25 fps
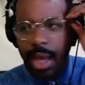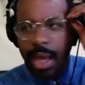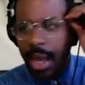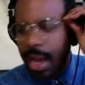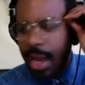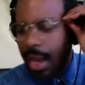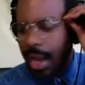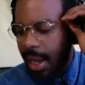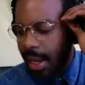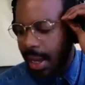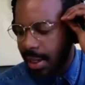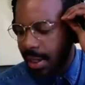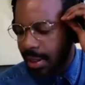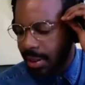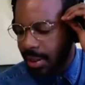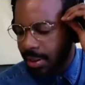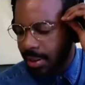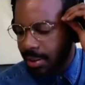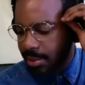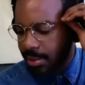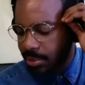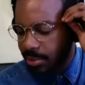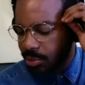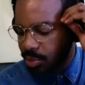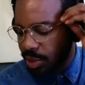I
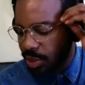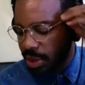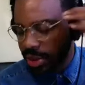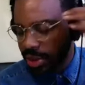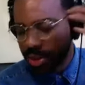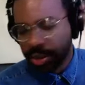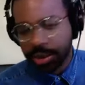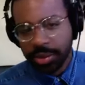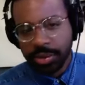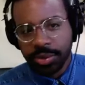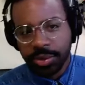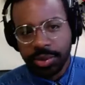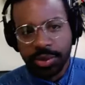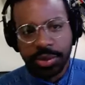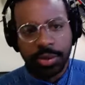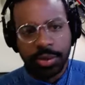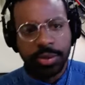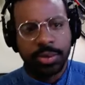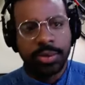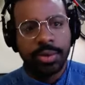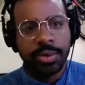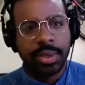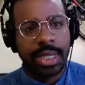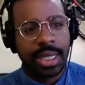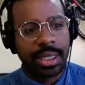um, went to
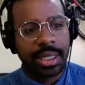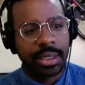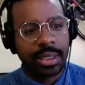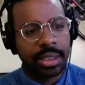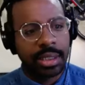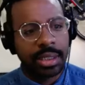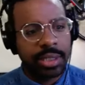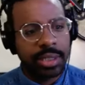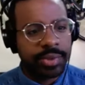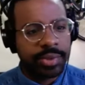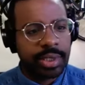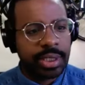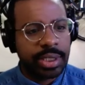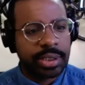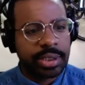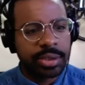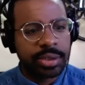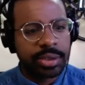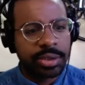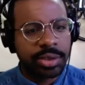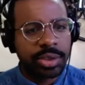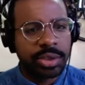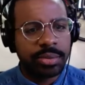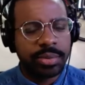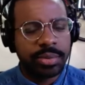school at Cleveland
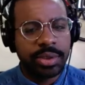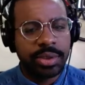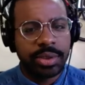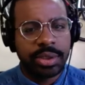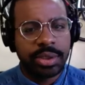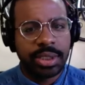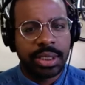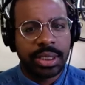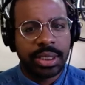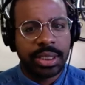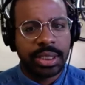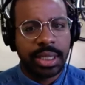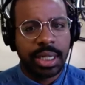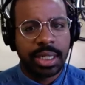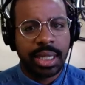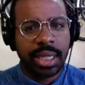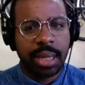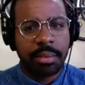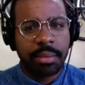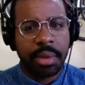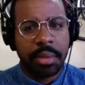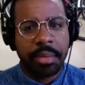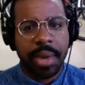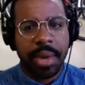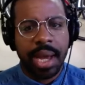Institute of Music. I
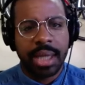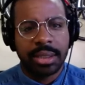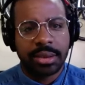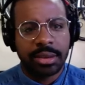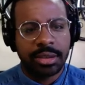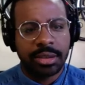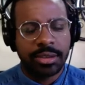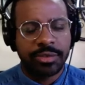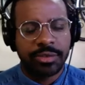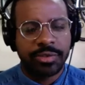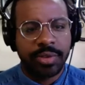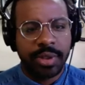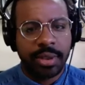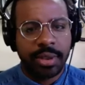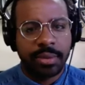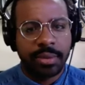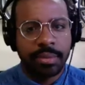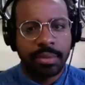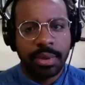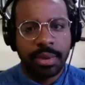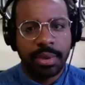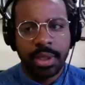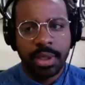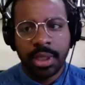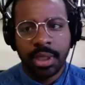got my master's
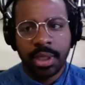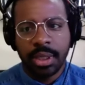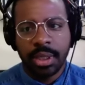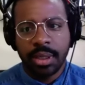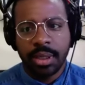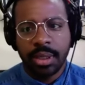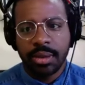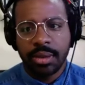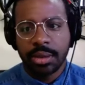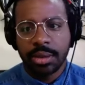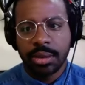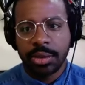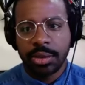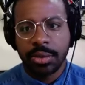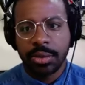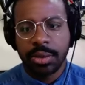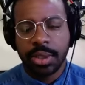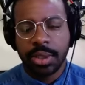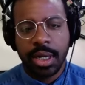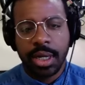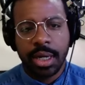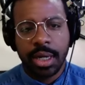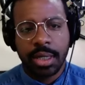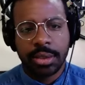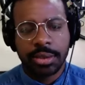from the
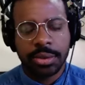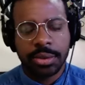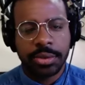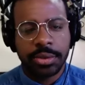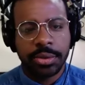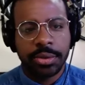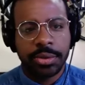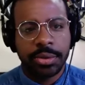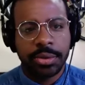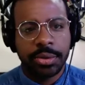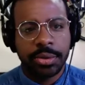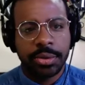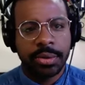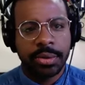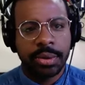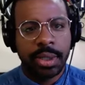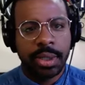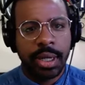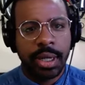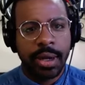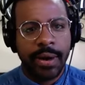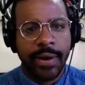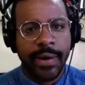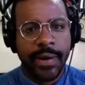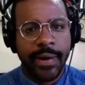Juilliard School.
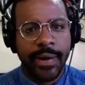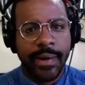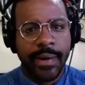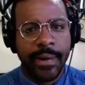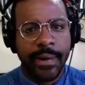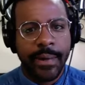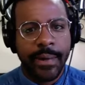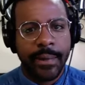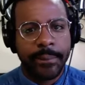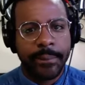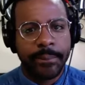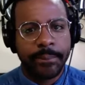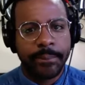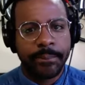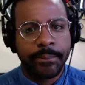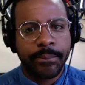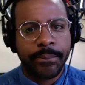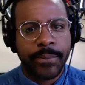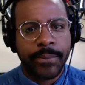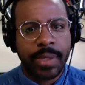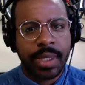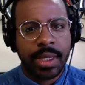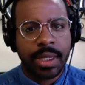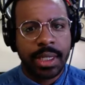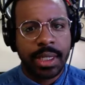Um,
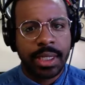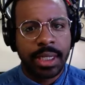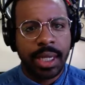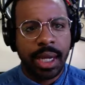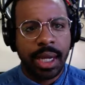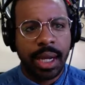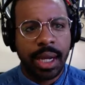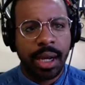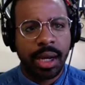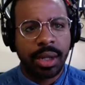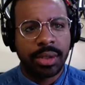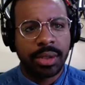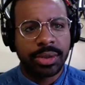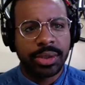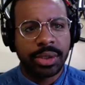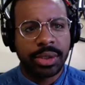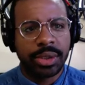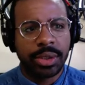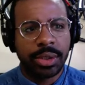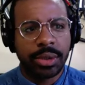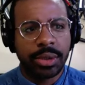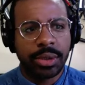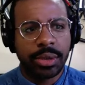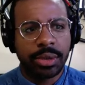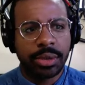and I
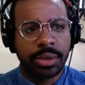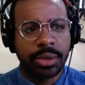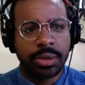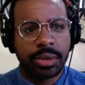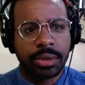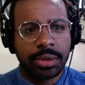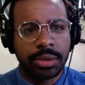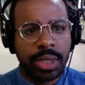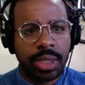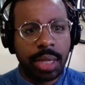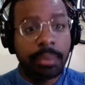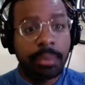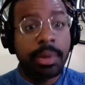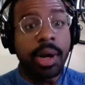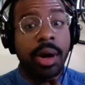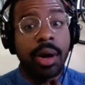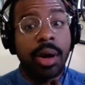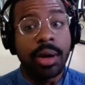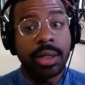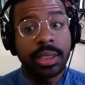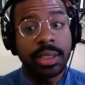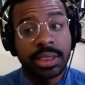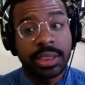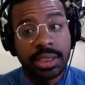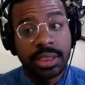also got my
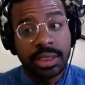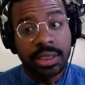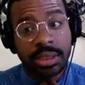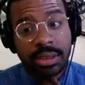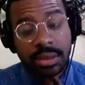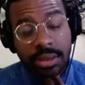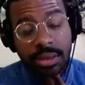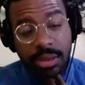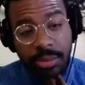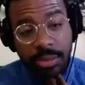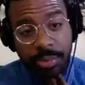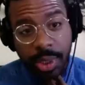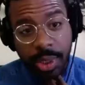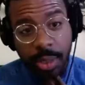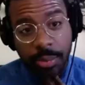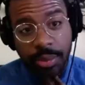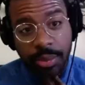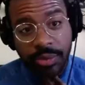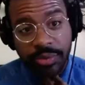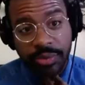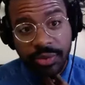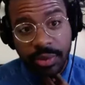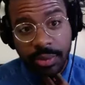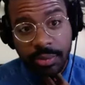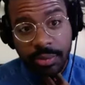artist diploma
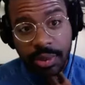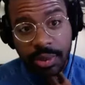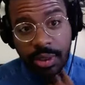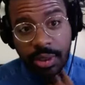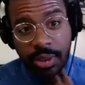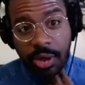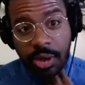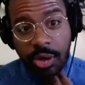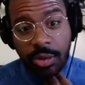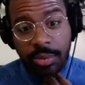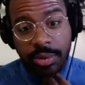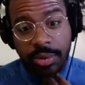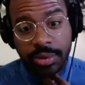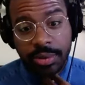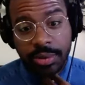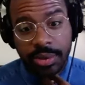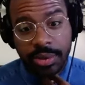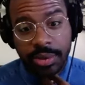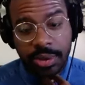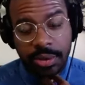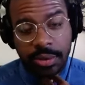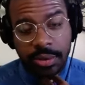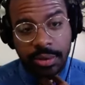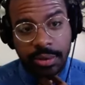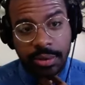from the Colburn
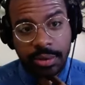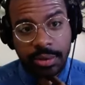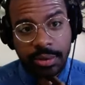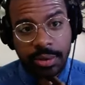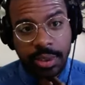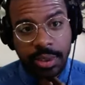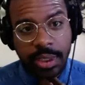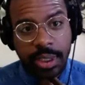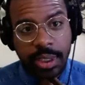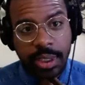School.